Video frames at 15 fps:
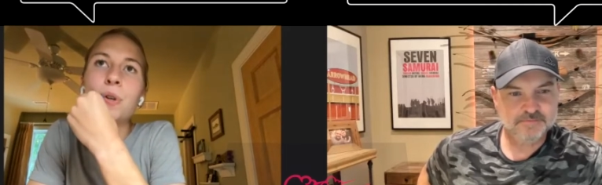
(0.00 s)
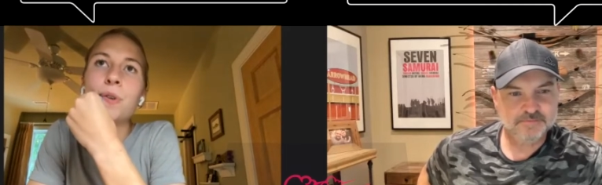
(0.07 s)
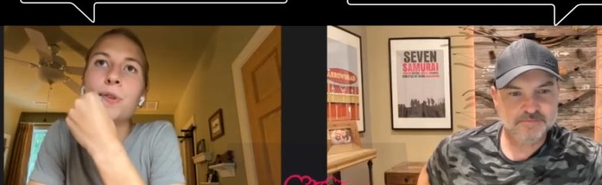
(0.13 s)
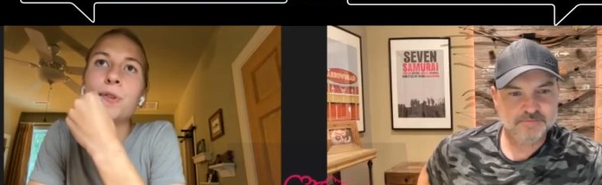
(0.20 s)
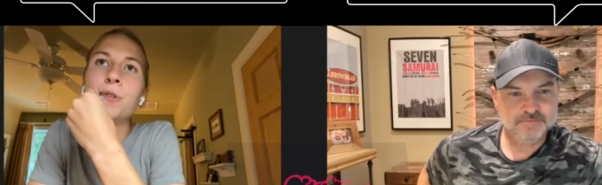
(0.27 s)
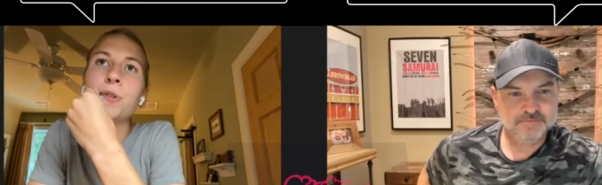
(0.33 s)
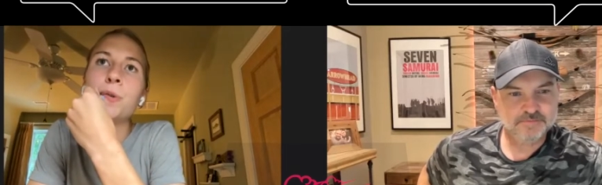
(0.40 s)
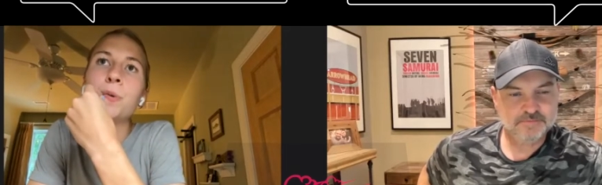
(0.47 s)

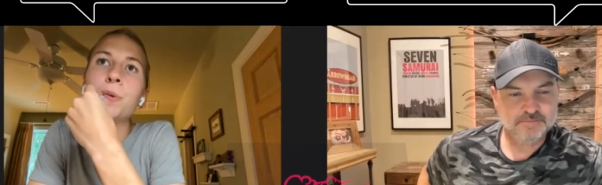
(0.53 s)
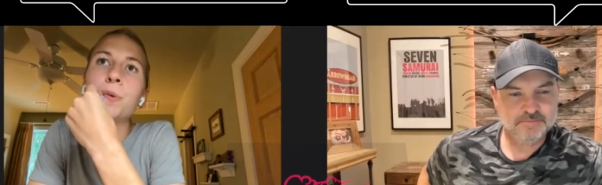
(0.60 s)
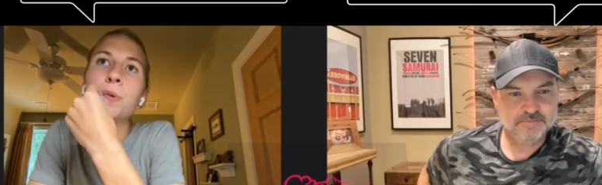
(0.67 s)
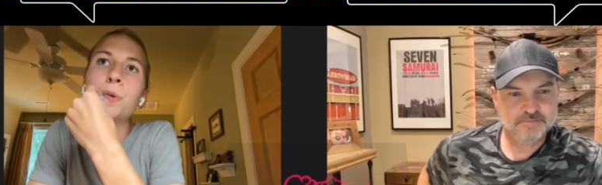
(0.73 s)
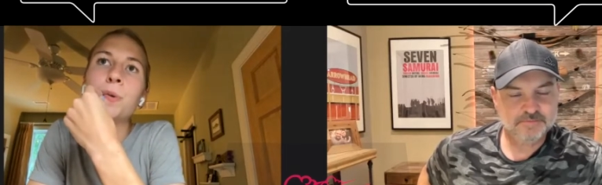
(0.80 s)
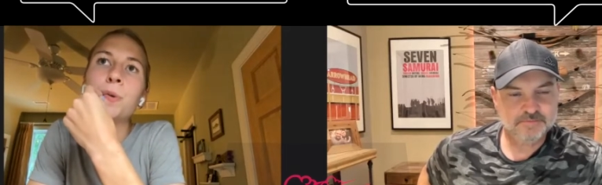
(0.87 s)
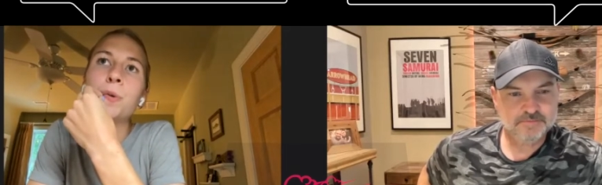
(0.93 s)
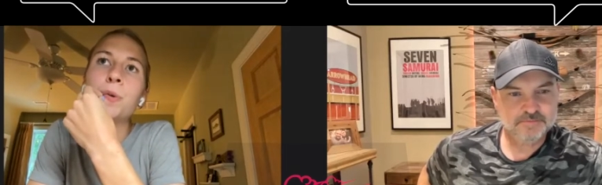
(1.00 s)

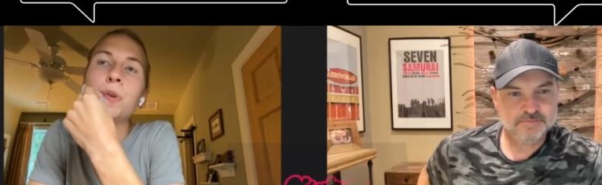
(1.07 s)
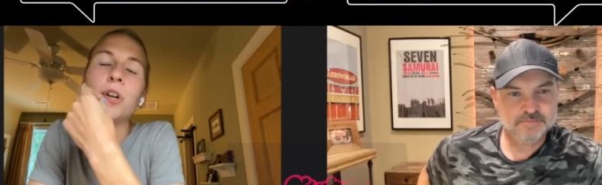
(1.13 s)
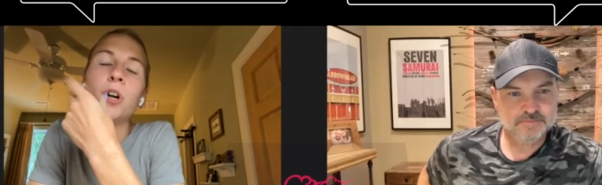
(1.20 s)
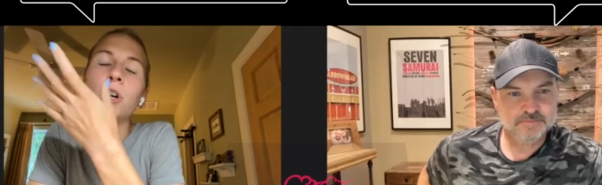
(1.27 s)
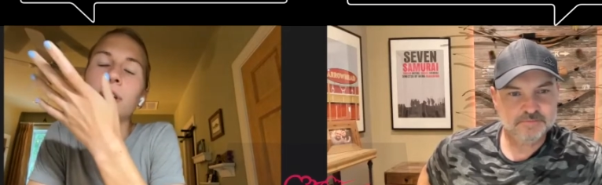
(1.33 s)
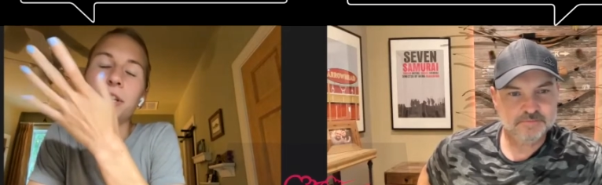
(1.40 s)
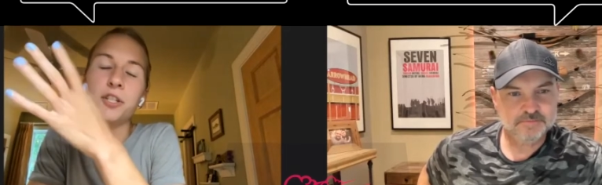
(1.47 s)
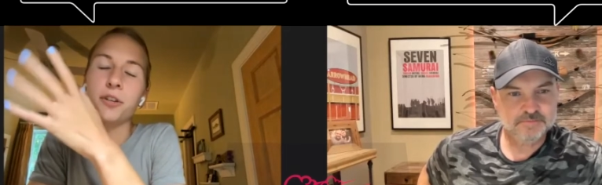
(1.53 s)
Speaker 1: June,
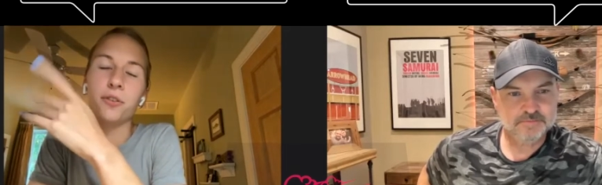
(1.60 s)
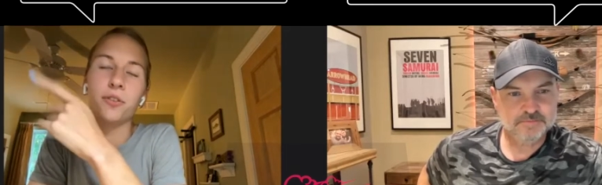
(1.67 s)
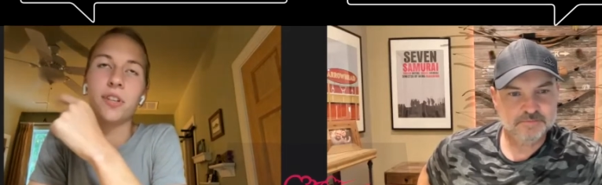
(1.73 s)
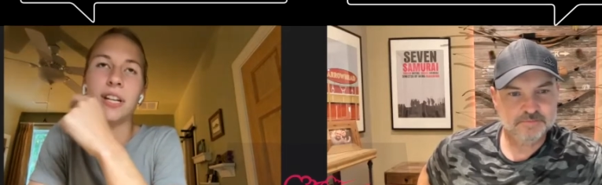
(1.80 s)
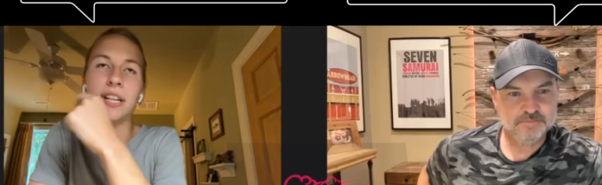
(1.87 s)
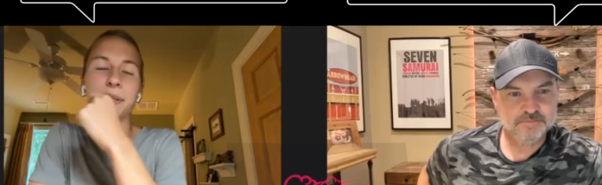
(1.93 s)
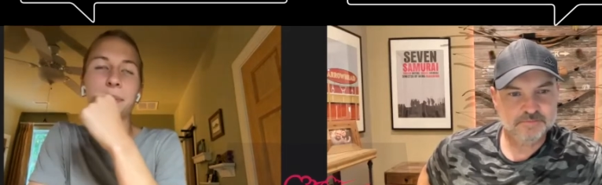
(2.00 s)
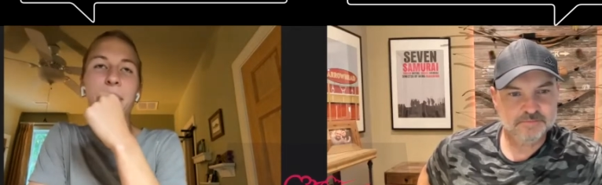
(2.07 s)
early June. It
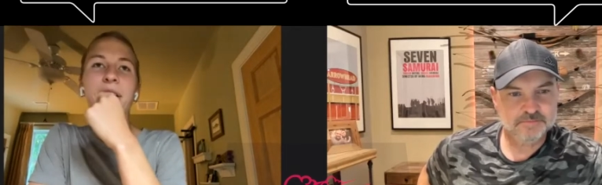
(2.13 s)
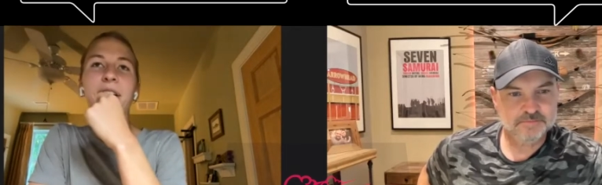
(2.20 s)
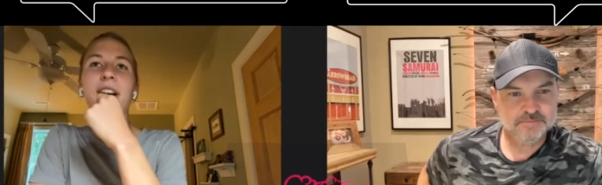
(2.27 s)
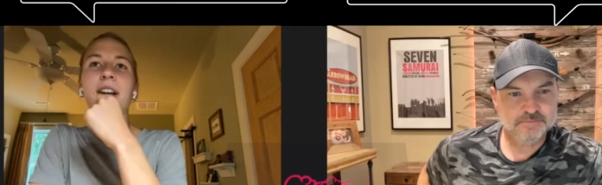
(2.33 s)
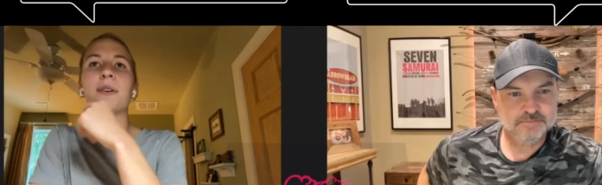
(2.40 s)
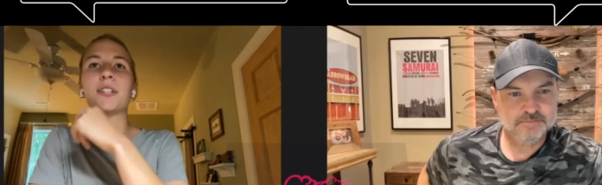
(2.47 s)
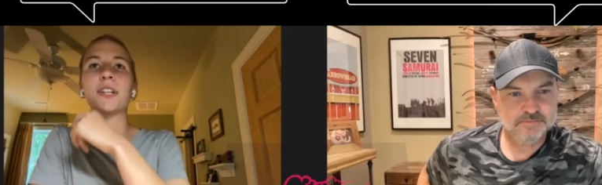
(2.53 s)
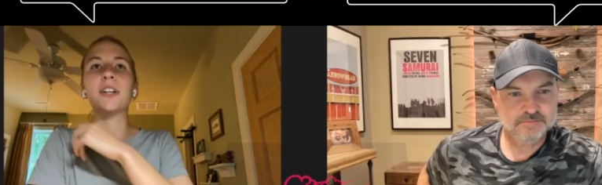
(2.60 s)
doesn't matter. It
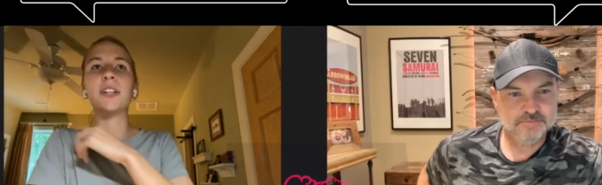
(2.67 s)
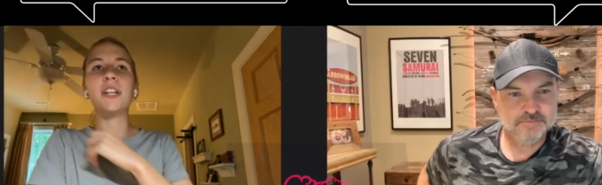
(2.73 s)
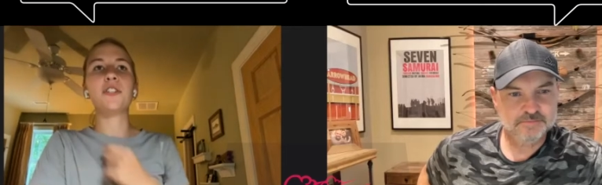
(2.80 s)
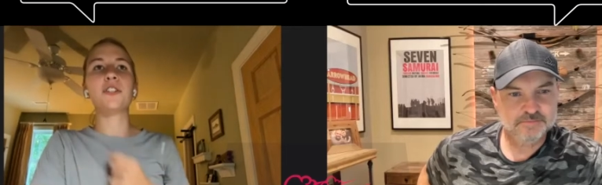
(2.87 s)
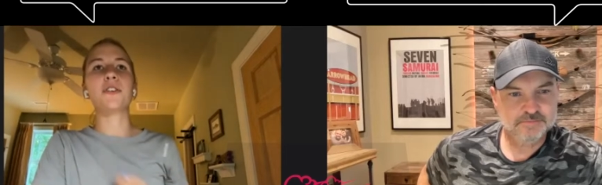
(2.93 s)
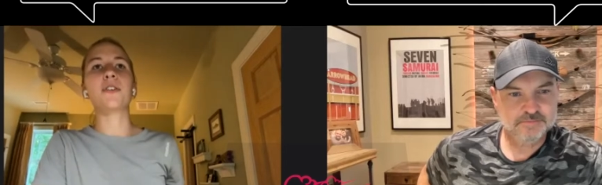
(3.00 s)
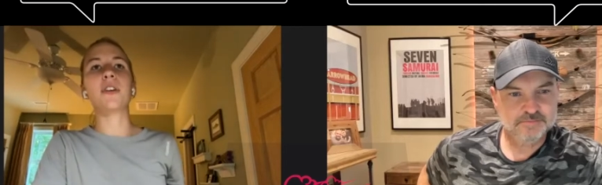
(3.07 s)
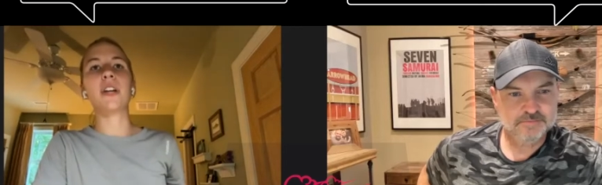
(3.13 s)
was early
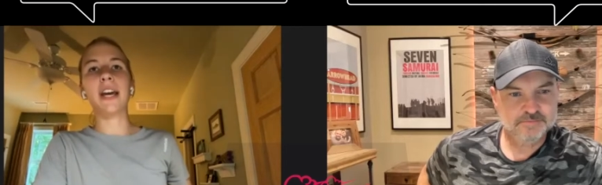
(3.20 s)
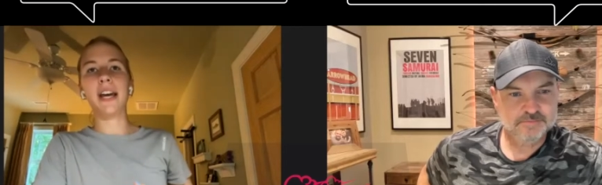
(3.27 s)
June.